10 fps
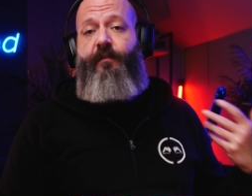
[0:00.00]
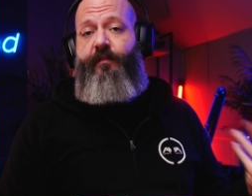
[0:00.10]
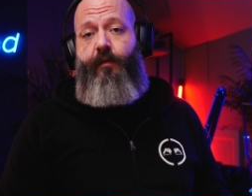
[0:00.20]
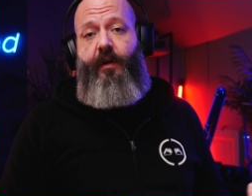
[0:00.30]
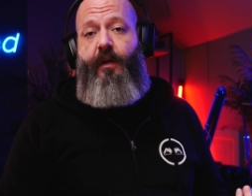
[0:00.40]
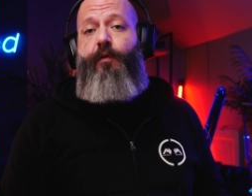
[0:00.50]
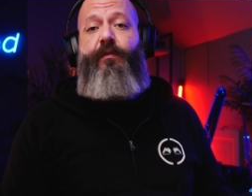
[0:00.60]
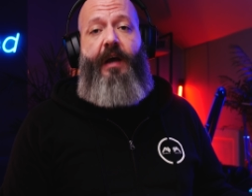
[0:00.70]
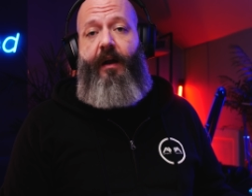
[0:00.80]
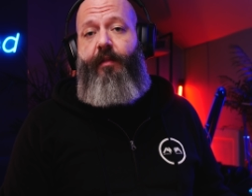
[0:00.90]
and still get
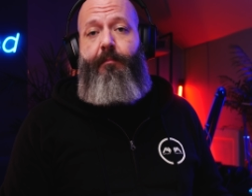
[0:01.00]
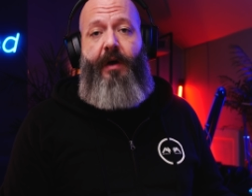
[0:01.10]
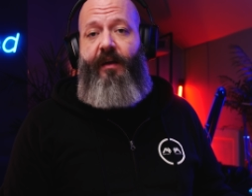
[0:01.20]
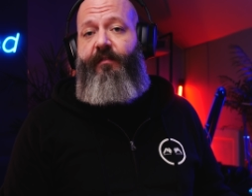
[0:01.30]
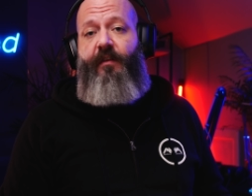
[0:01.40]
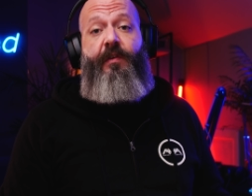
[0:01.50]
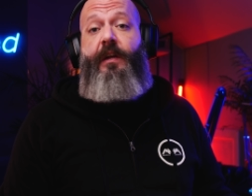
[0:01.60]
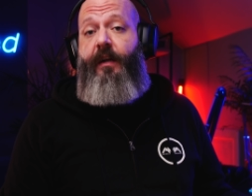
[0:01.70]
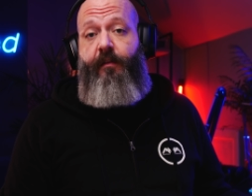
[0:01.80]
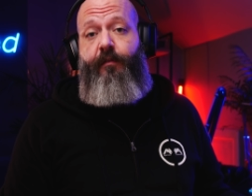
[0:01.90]
use out of the mics if you
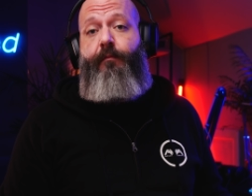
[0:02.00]
needed